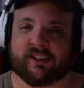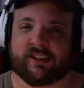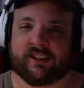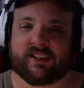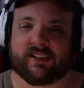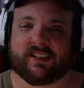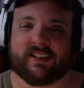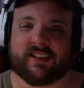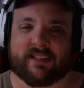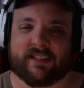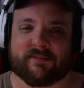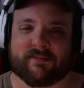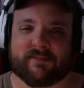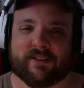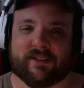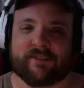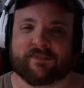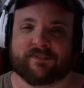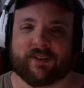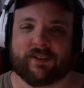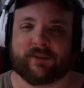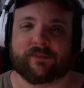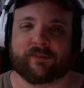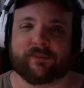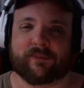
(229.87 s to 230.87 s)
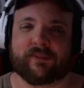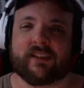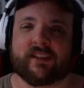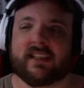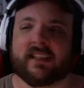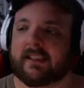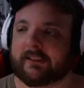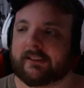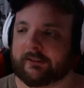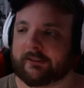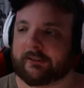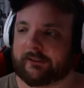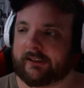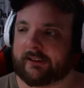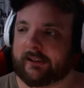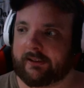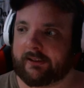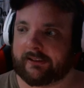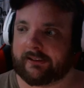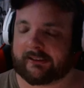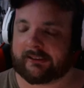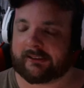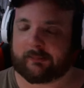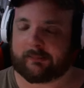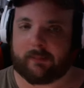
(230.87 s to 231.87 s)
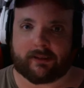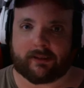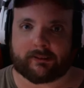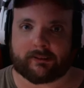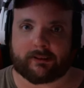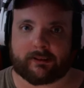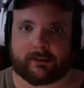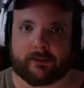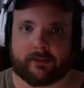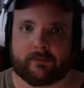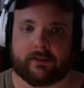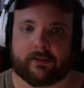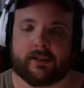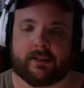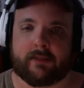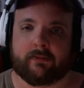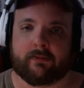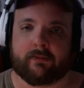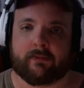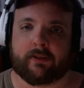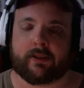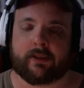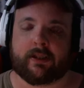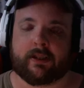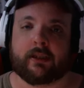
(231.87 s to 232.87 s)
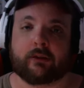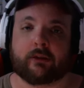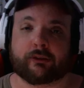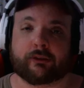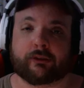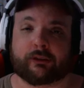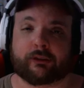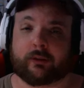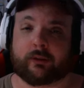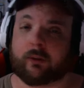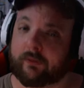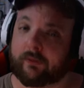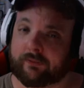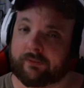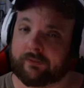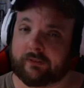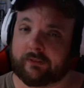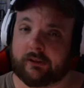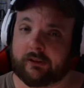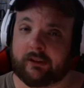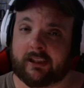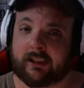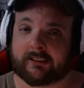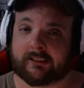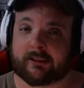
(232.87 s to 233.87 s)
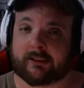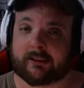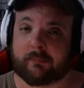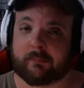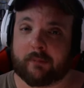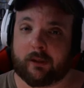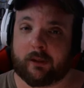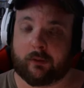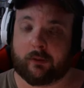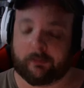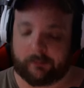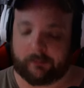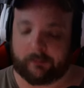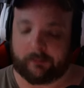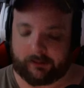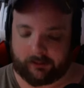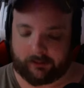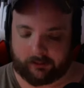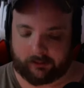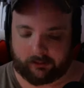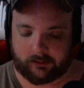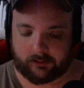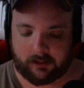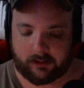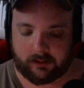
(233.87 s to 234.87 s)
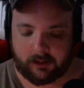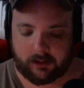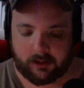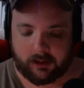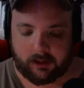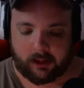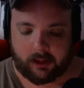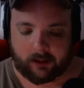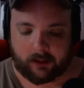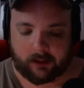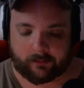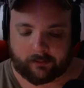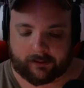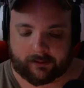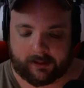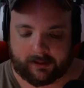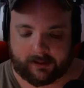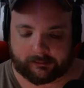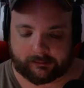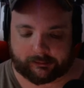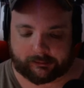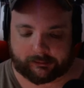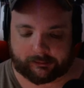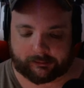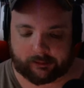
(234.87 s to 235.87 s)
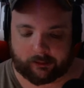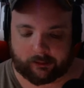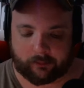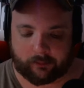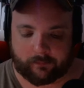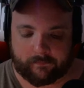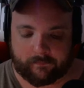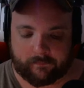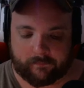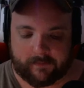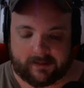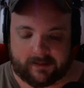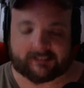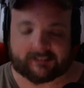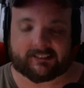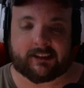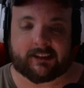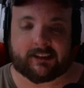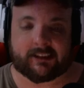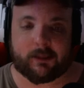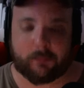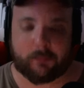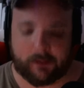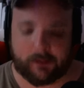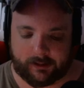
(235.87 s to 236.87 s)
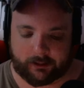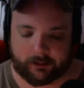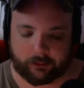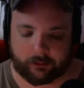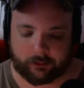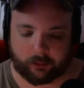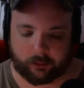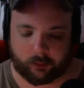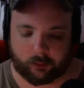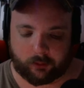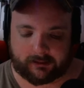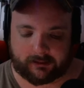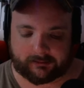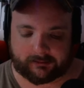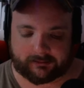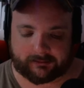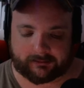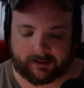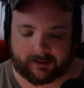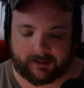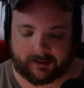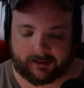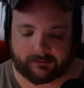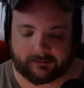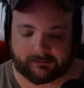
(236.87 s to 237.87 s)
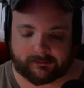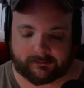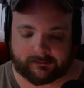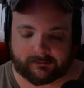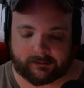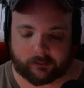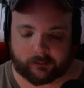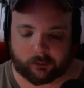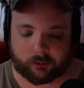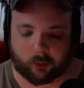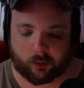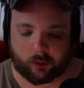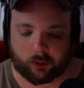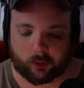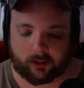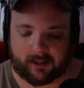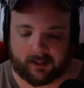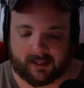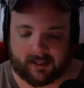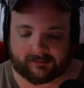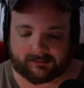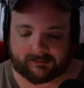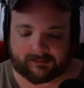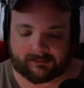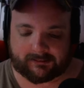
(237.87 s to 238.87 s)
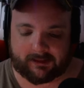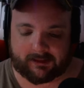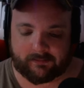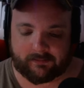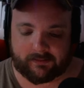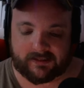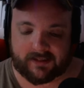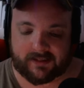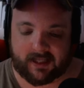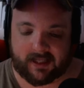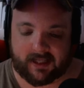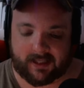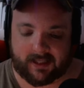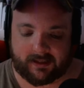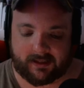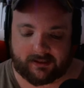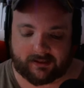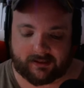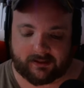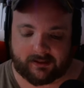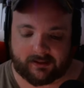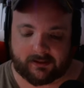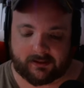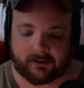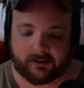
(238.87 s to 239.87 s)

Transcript: looking at my phone to tell you the specs of it and everything else. So hopefully you guys can bear with me here. Okay, so the CPU is a Intel Core i7 9th